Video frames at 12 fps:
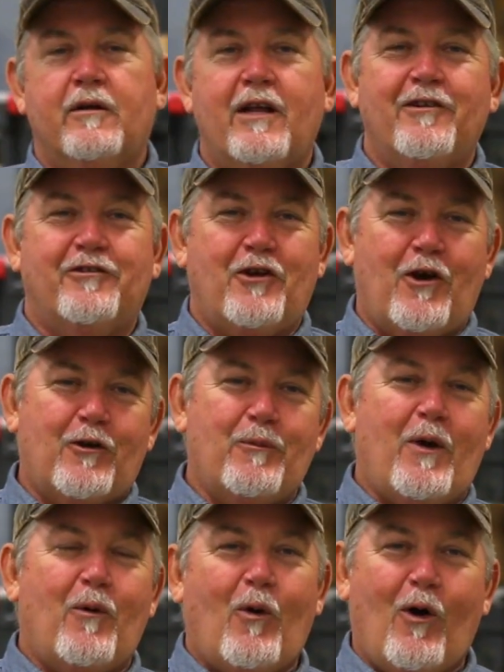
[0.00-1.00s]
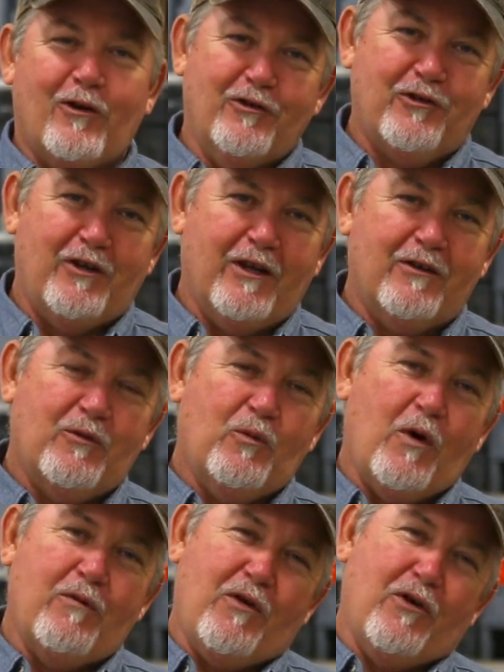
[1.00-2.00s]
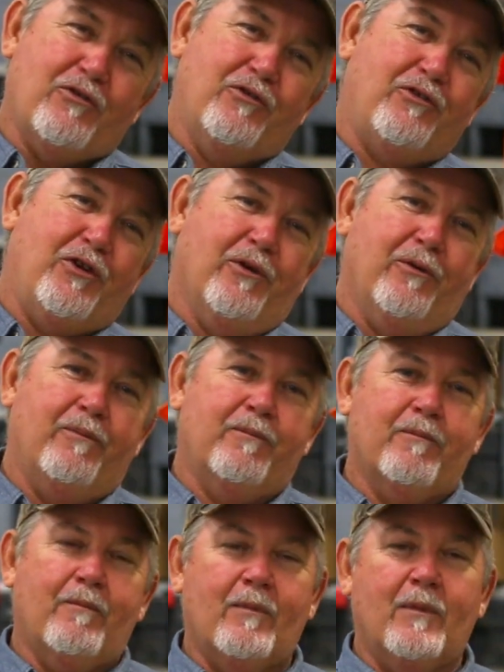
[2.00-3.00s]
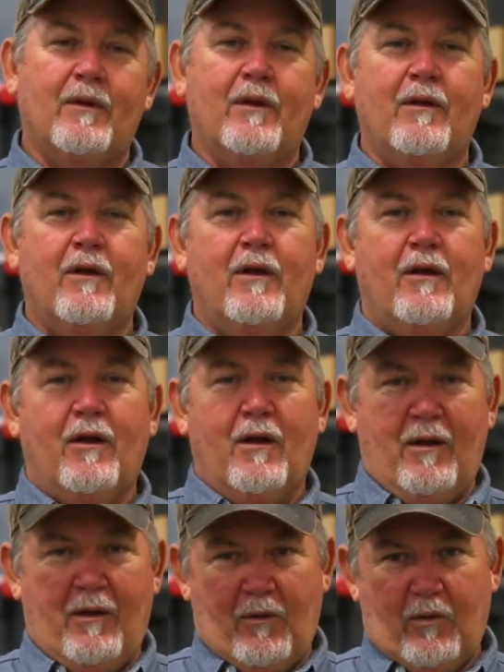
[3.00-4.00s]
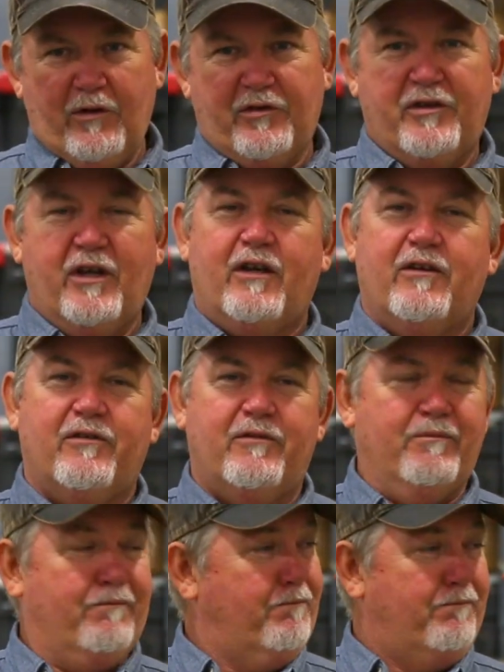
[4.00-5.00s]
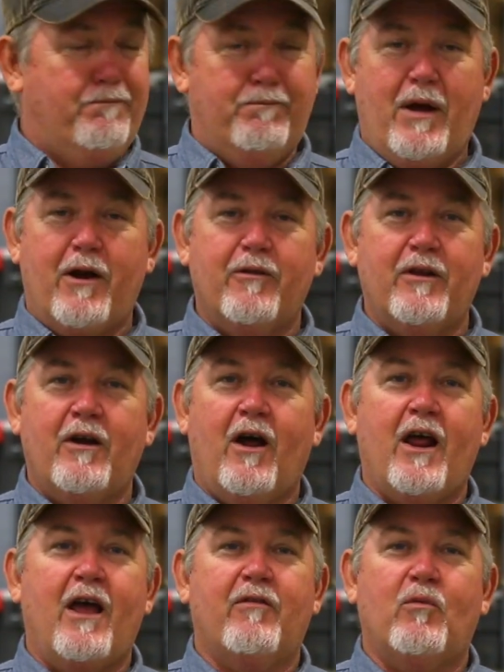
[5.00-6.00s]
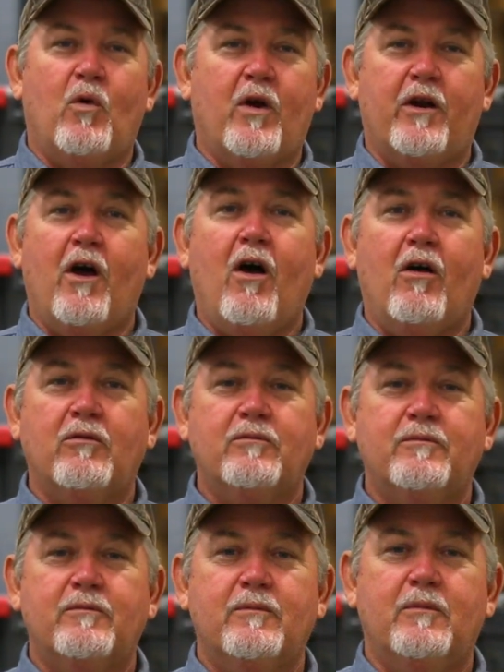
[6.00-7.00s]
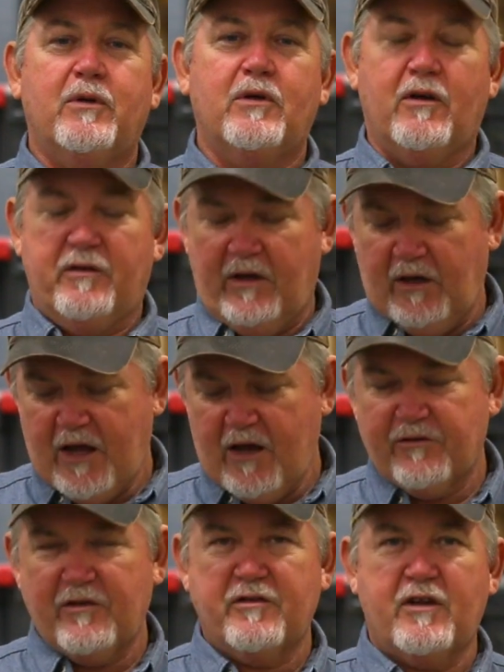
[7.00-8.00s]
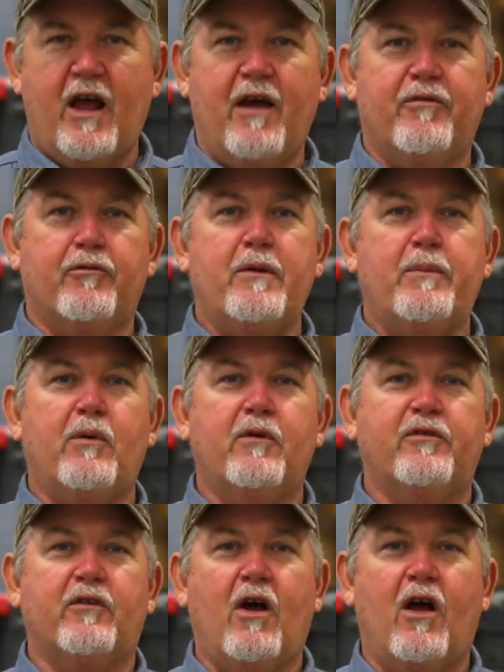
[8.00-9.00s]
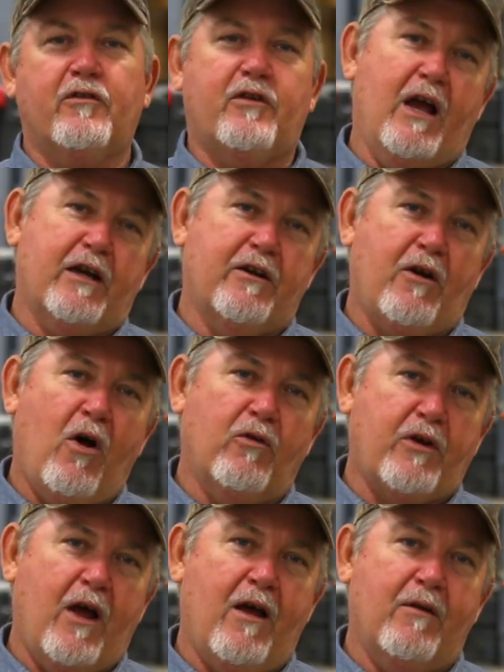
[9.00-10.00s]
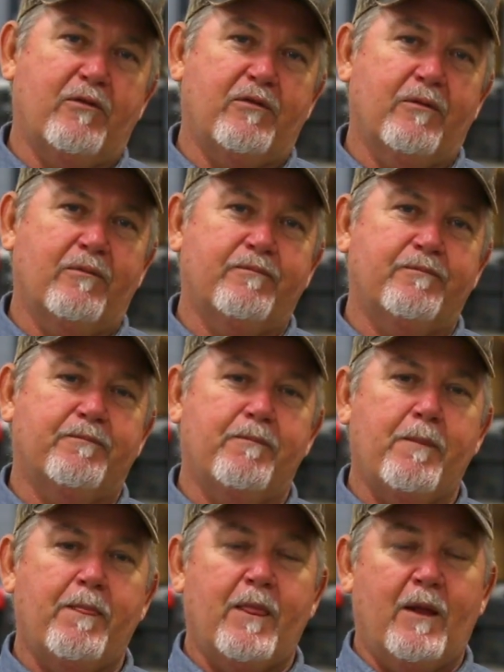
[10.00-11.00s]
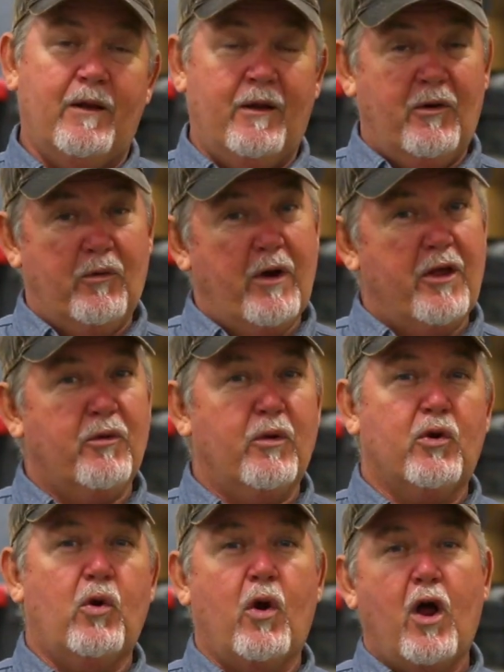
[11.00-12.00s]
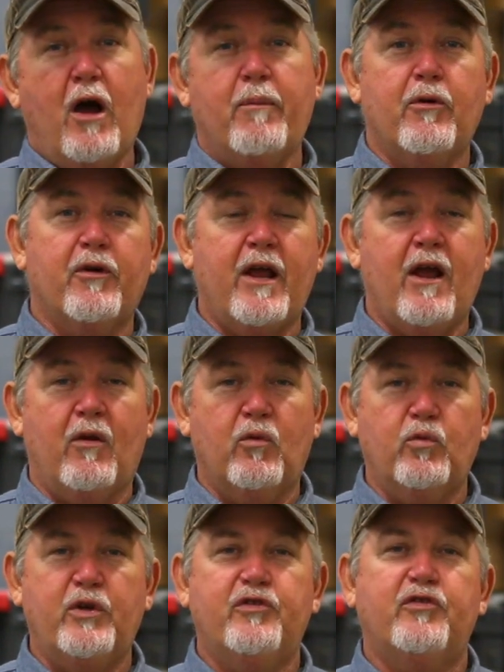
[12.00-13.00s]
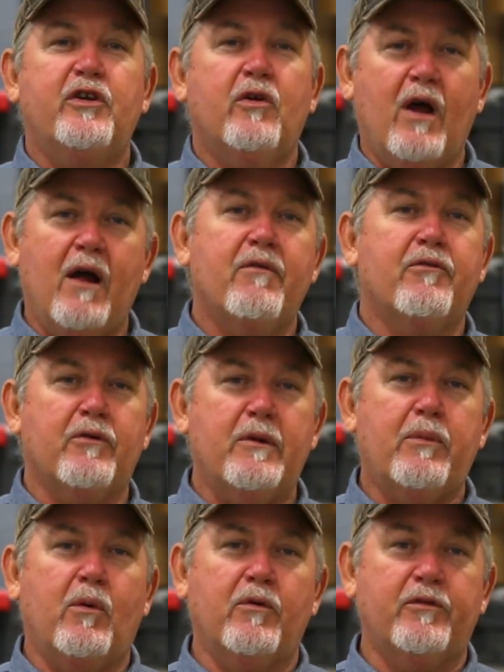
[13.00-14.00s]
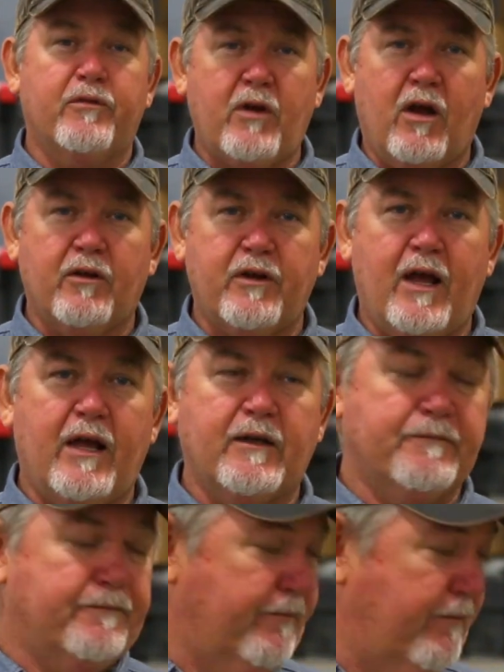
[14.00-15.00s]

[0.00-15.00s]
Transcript: Now let's talk about walking sticks, 1 versus 2. One stick is better than not having one at all because it allows us to have 3 points of contact at all times. Whether we're going up or down, we still have 3 points of contact.